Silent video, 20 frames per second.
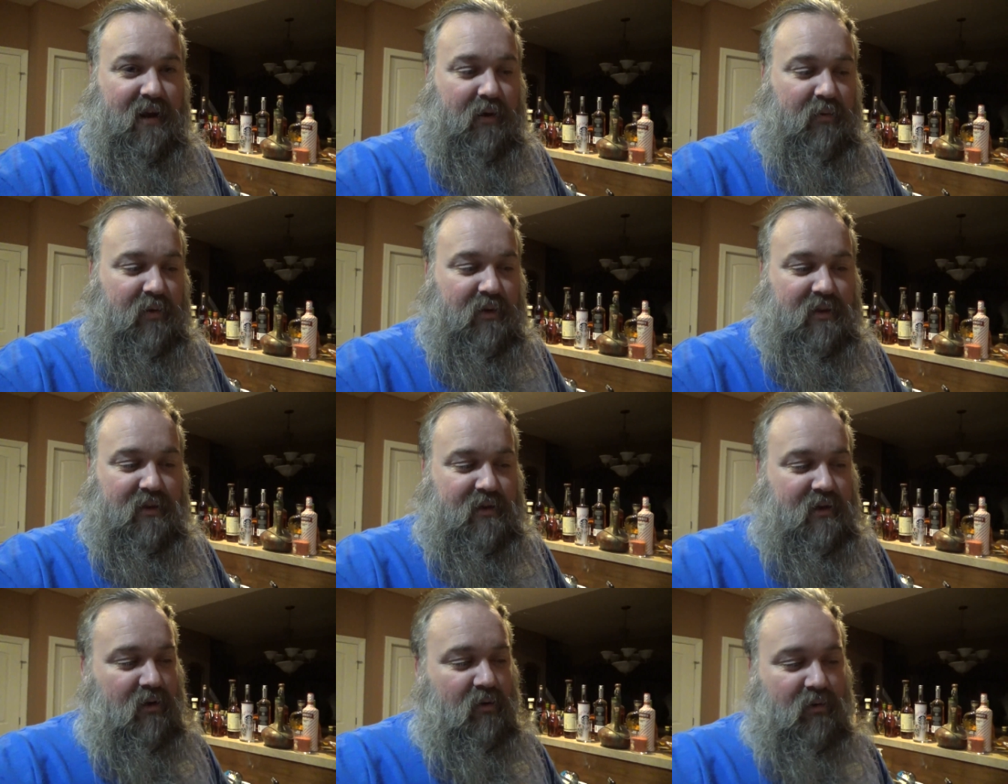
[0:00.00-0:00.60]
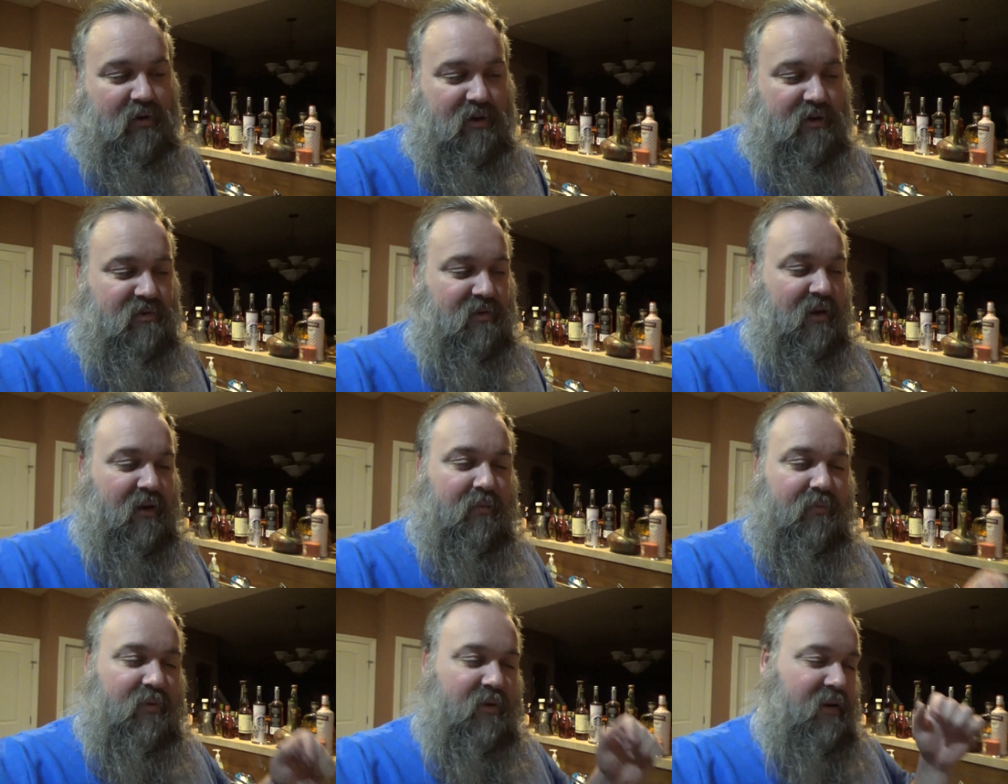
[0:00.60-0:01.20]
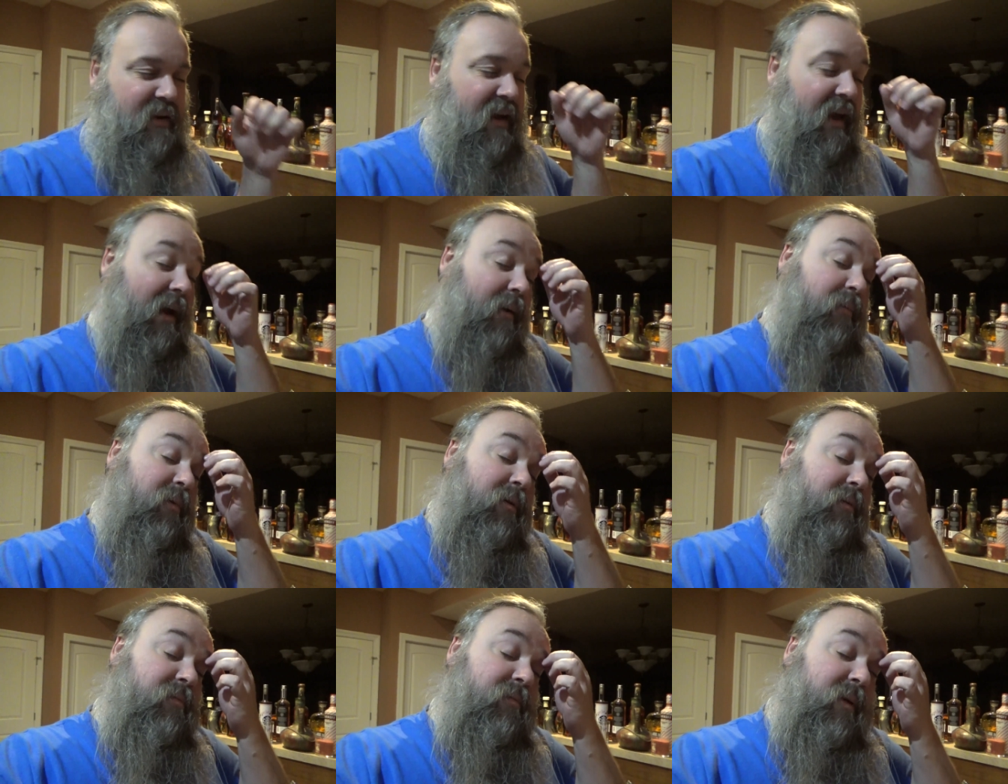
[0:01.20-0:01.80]
I really don't want to try to put a
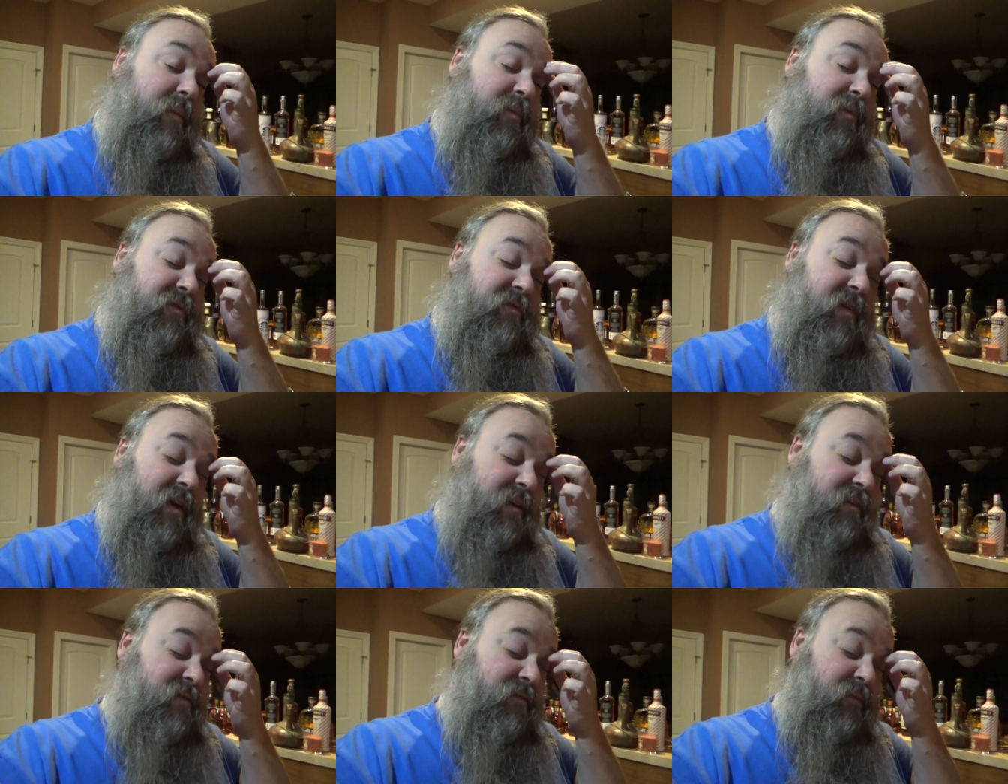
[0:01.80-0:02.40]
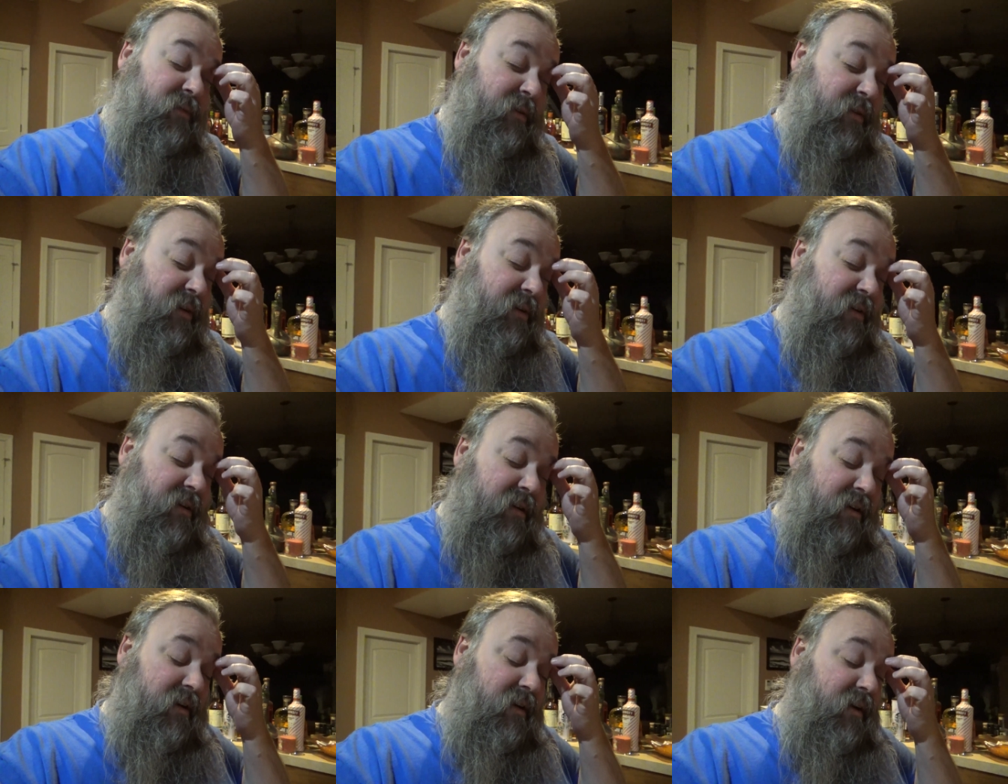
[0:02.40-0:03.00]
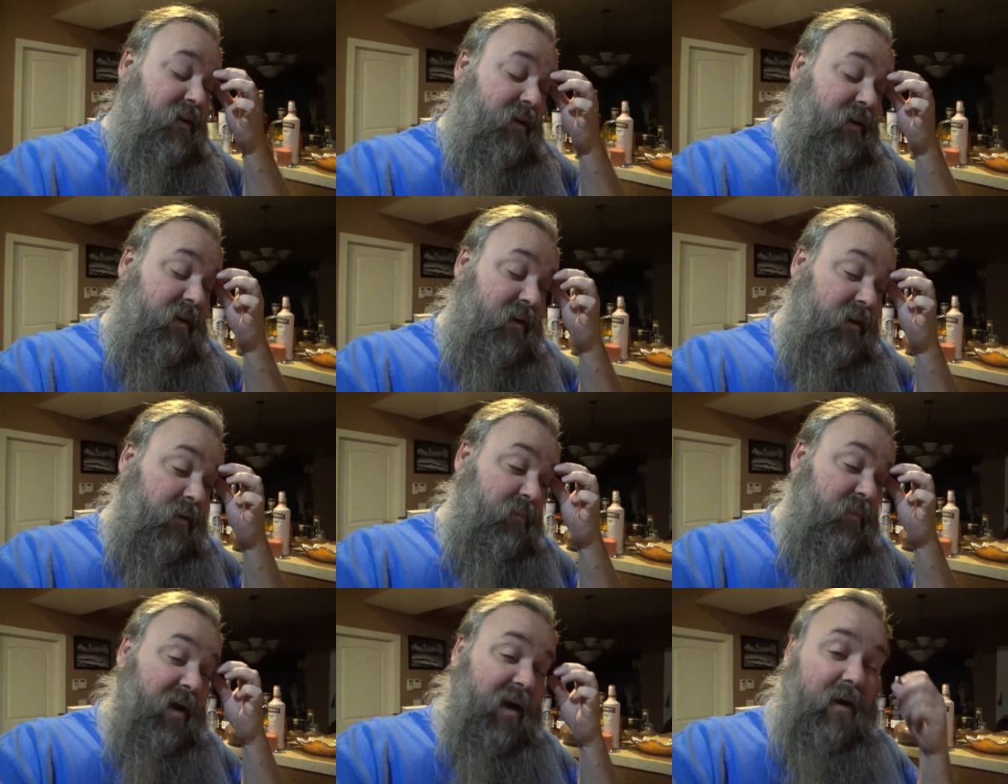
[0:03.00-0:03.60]
camera in people's face when they're
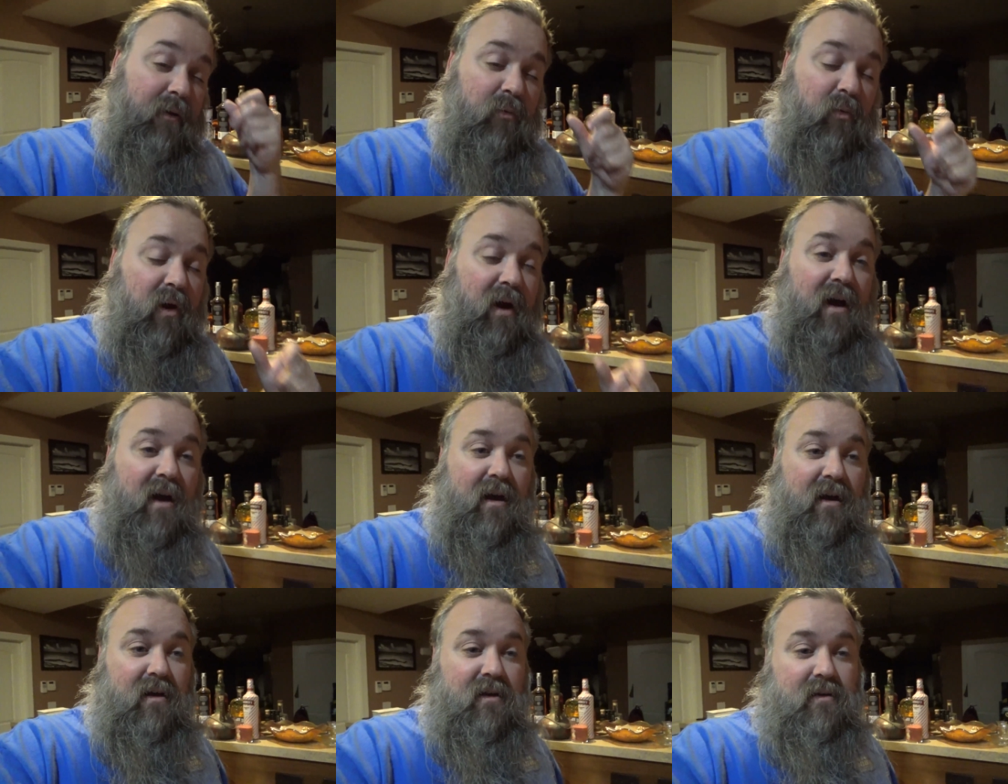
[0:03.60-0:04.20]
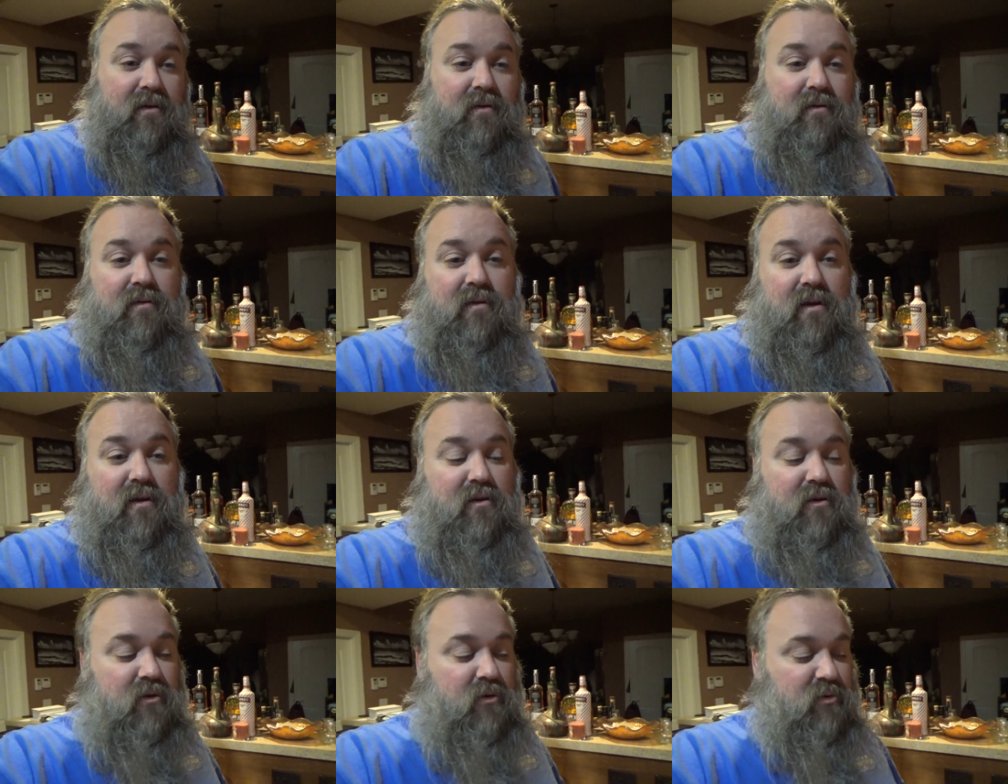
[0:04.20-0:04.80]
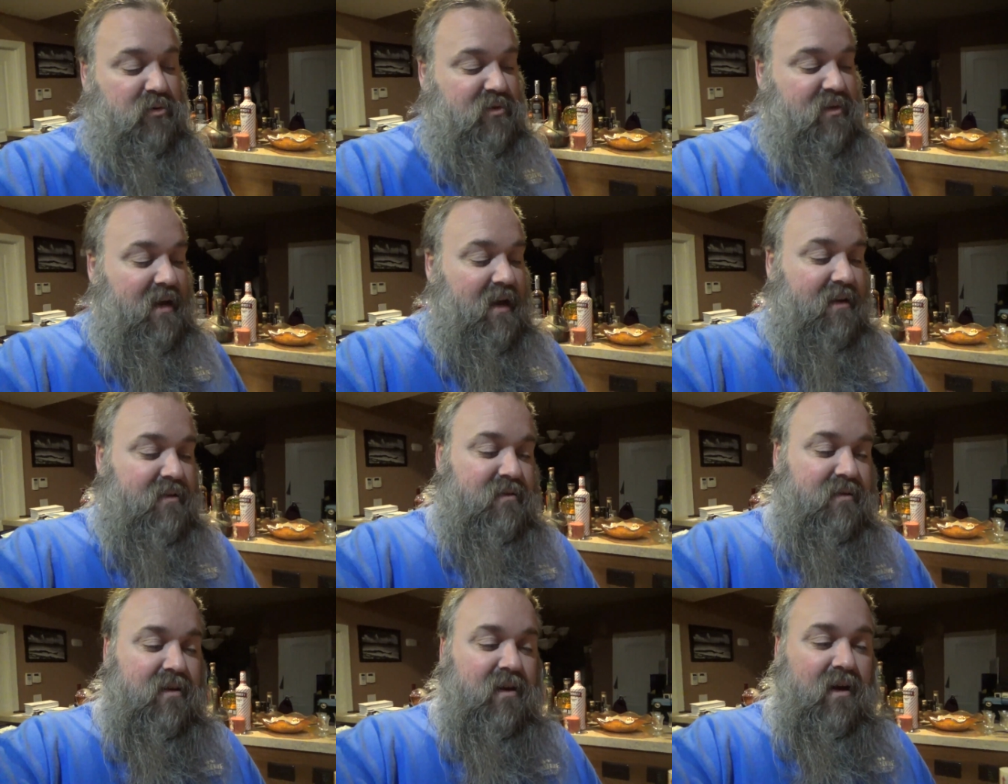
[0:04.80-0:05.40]
in a bad way and, and use
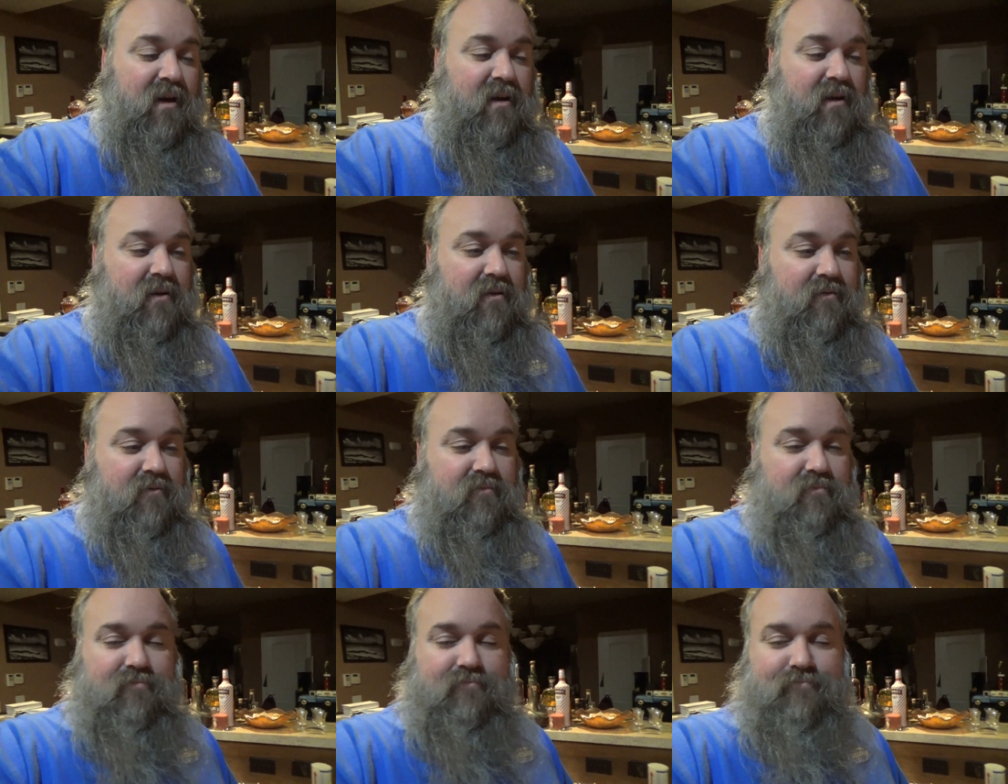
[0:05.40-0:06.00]
that to kind of